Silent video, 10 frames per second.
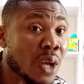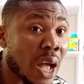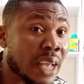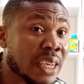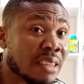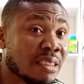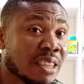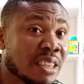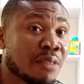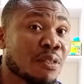are you getting
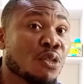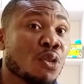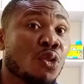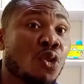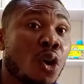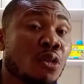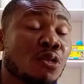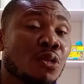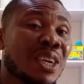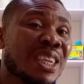it, if it's going to
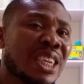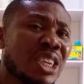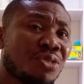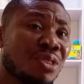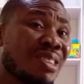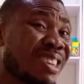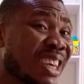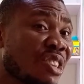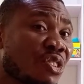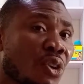cause you any
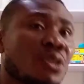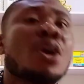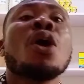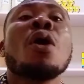irritation?